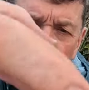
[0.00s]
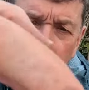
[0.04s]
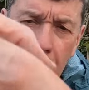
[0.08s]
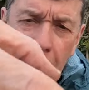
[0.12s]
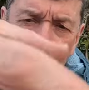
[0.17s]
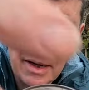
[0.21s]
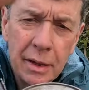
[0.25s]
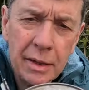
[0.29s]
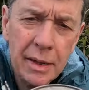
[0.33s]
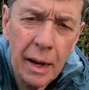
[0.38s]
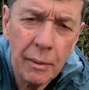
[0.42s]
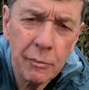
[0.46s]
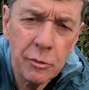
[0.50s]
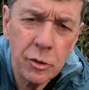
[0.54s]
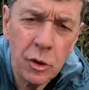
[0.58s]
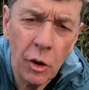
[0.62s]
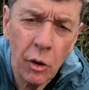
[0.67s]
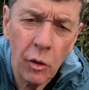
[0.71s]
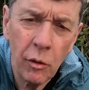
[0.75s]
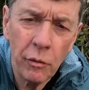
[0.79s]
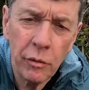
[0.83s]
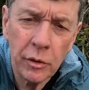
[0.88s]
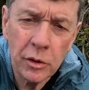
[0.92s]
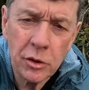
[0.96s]

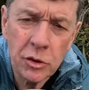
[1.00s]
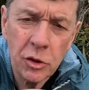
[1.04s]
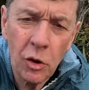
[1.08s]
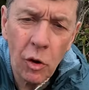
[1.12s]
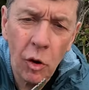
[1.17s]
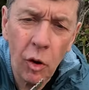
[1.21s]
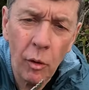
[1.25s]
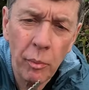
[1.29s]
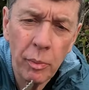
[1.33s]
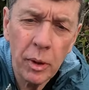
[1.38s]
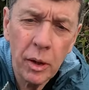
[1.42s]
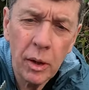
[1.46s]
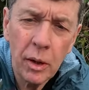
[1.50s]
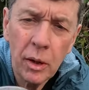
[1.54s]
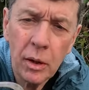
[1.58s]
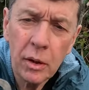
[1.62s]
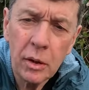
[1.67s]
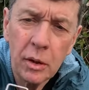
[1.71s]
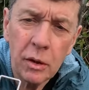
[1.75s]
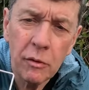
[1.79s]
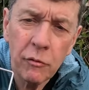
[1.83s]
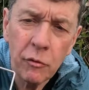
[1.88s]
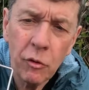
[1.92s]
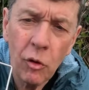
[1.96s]
adapter on the top,
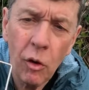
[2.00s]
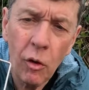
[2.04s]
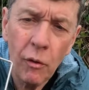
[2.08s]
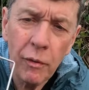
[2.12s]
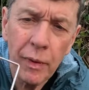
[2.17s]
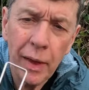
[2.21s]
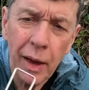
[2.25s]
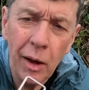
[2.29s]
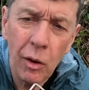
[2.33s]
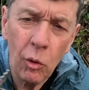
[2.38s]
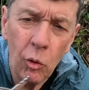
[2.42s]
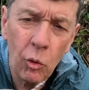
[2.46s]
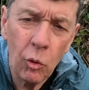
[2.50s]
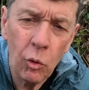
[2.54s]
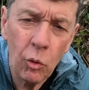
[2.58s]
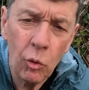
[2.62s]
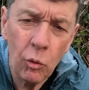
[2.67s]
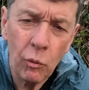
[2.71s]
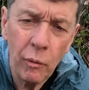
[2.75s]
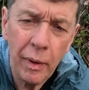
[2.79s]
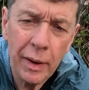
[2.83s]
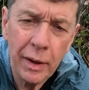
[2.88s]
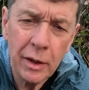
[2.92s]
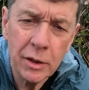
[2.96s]
you've got that
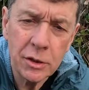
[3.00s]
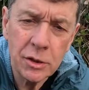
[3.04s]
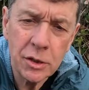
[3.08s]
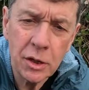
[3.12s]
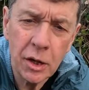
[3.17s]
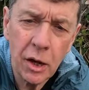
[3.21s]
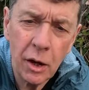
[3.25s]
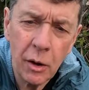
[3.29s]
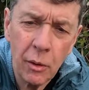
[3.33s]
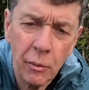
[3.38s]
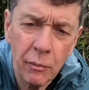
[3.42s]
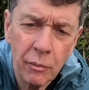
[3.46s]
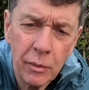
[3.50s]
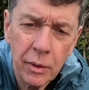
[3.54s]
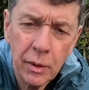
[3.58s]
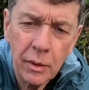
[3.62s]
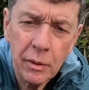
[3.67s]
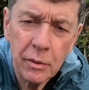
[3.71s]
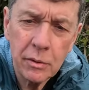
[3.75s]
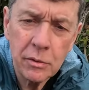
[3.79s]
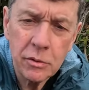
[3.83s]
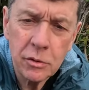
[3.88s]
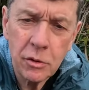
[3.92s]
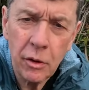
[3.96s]
all ready to go.
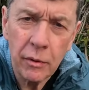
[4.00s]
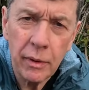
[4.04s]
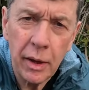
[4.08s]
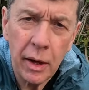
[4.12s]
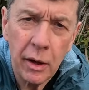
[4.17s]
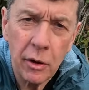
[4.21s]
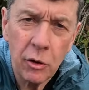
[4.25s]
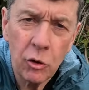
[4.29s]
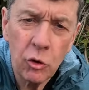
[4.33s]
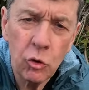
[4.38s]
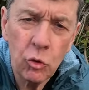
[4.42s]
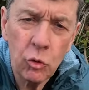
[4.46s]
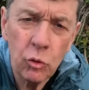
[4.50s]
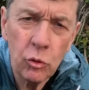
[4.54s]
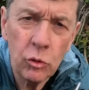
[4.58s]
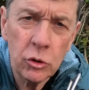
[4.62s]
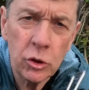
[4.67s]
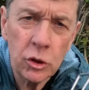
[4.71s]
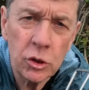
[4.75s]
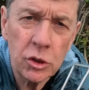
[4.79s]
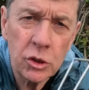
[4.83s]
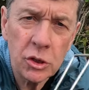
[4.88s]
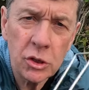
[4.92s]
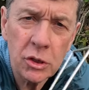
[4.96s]
It's got that
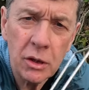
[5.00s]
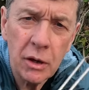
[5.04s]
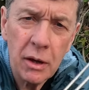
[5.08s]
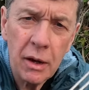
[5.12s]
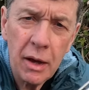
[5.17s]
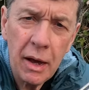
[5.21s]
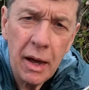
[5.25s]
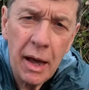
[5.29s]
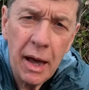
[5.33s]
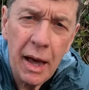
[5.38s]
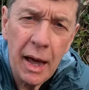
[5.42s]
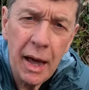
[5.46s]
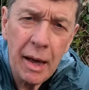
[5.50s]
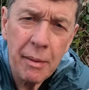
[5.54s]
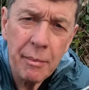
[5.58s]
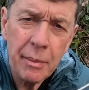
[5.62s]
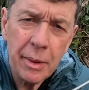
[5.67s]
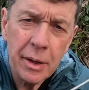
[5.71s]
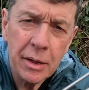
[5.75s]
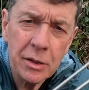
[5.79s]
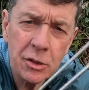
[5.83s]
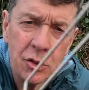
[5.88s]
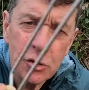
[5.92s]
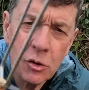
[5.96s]
gorgeous
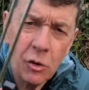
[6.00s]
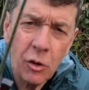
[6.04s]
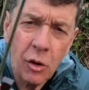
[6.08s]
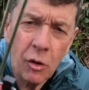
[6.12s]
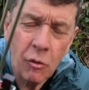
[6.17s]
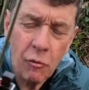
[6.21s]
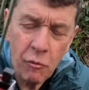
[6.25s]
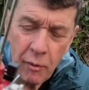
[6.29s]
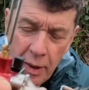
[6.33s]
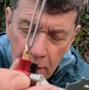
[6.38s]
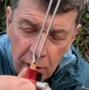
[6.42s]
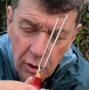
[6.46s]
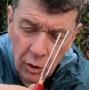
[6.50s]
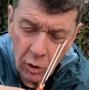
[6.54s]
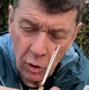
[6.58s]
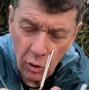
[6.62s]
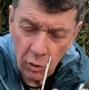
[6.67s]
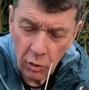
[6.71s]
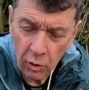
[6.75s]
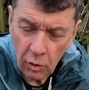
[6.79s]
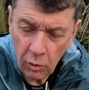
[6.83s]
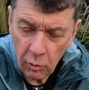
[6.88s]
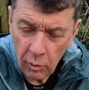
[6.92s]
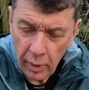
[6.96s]
MSR red
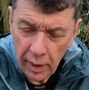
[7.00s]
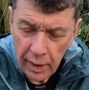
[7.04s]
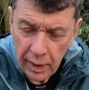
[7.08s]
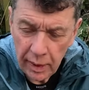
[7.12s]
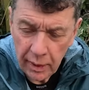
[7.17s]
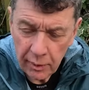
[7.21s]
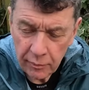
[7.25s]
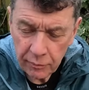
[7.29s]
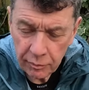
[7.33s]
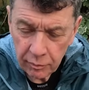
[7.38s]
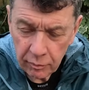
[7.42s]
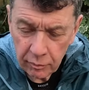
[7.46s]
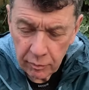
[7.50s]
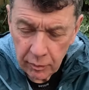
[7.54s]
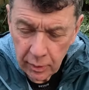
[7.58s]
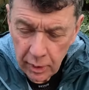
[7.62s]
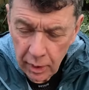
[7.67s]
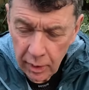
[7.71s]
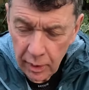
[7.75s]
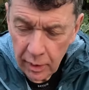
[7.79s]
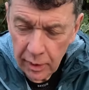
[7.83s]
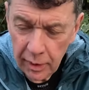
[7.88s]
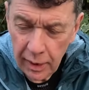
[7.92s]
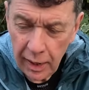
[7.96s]
colorway.
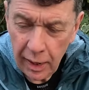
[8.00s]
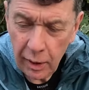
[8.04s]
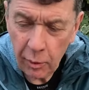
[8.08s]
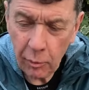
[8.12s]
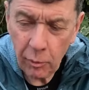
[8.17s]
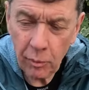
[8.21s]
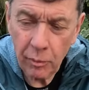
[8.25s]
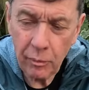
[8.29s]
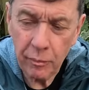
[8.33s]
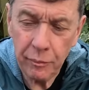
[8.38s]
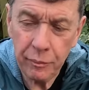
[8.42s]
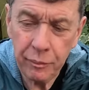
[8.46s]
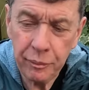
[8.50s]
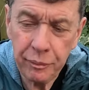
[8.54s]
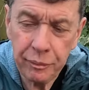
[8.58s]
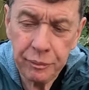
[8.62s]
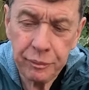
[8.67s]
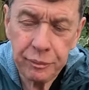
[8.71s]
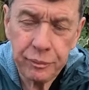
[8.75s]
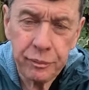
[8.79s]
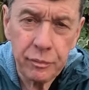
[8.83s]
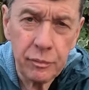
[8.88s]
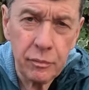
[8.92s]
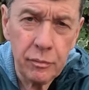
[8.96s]
Now,
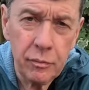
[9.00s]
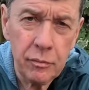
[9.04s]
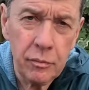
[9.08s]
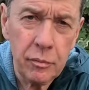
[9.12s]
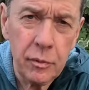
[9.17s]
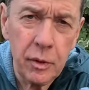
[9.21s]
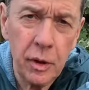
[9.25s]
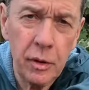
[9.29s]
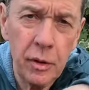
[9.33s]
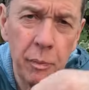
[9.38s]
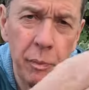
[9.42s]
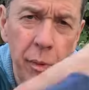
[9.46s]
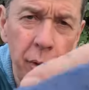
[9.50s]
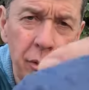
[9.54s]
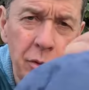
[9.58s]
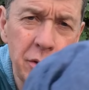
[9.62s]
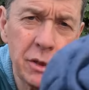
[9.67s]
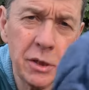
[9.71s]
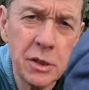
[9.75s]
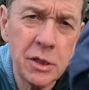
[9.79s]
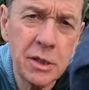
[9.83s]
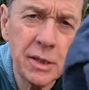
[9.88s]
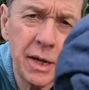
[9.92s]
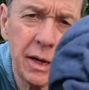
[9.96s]
the pot
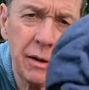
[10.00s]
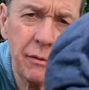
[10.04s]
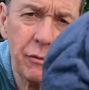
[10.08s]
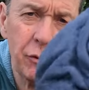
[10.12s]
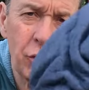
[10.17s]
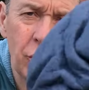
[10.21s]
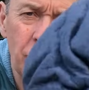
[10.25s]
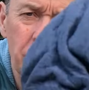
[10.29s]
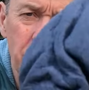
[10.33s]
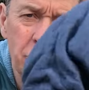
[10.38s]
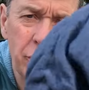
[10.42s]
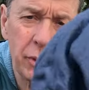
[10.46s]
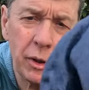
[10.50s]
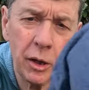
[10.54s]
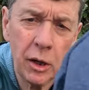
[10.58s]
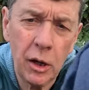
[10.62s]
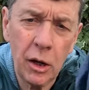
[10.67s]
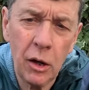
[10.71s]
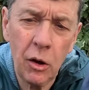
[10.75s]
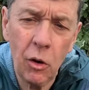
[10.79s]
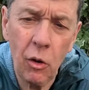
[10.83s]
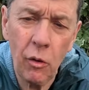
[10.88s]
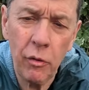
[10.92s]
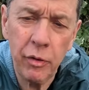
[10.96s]
itself comes with a
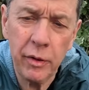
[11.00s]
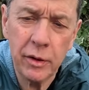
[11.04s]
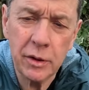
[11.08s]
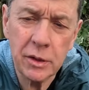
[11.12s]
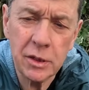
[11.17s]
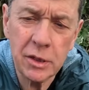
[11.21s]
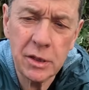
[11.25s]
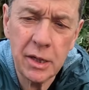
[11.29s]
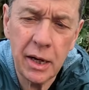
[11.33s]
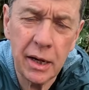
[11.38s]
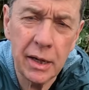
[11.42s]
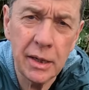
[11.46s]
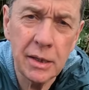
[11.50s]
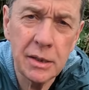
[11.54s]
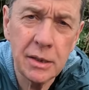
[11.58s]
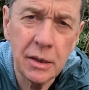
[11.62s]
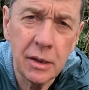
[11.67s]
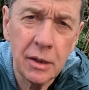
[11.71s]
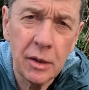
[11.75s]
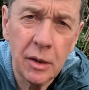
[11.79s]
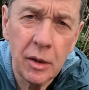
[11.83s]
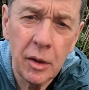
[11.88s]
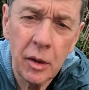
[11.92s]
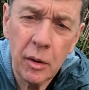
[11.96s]
cloth inside,
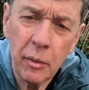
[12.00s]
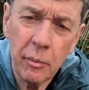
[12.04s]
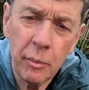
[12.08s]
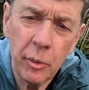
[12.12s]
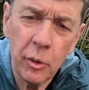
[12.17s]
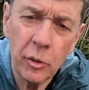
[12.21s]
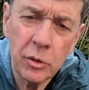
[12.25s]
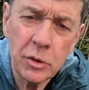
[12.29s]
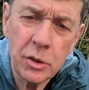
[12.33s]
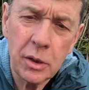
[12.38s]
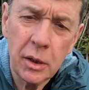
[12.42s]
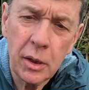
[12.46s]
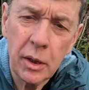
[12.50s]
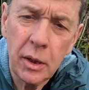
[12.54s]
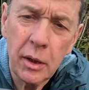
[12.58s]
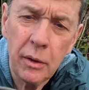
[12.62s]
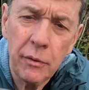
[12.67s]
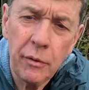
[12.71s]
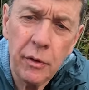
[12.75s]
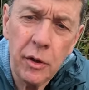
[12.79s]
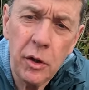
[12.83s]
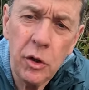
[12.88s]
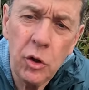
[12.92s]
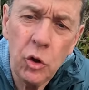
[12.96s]
but
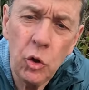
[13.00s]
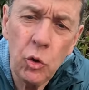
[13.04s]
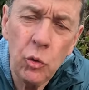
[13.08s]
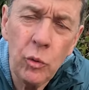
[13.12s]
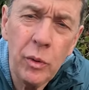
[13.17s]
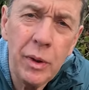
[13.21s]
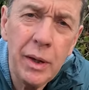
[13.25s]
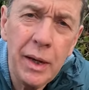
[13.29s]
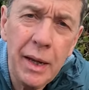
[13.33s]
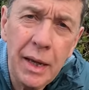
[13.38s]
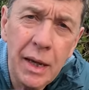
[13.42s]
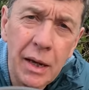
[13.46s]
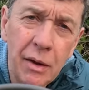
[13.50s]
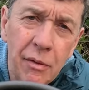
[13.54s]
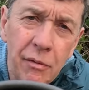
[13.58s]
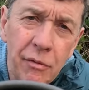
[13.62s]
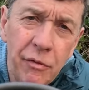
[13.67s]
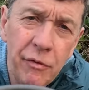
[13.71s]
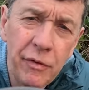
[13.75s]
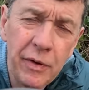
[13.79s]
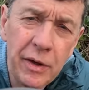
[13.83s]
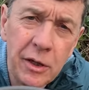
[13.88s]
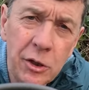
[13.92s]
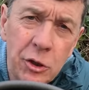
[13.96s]
the unique
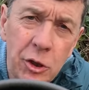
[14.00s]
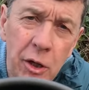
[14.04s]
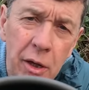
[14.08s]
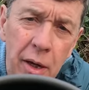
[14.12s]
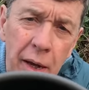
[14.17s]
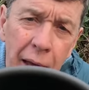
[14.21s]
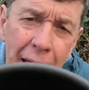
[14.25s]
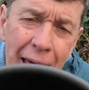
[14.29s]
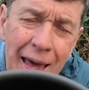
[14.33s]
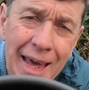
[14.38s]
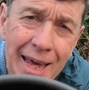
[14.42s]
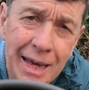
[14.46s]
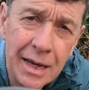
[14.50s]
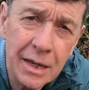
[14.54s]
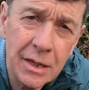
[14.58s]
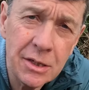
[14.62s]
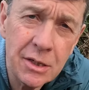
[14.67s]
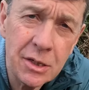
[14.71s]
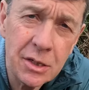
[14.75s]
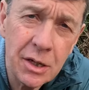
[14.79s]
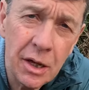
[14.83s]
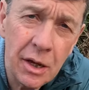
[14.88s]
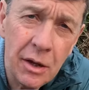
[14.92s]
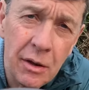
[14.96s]
feature
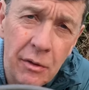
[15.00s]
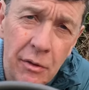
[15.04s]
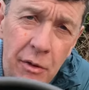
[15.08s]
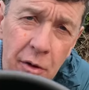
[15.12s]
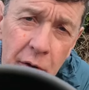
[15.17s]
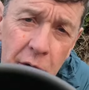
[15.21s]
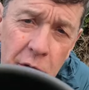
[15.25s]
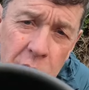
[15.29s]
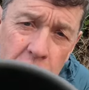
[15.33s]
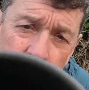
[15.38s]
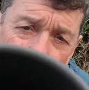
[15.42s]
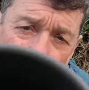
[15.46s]
is that it's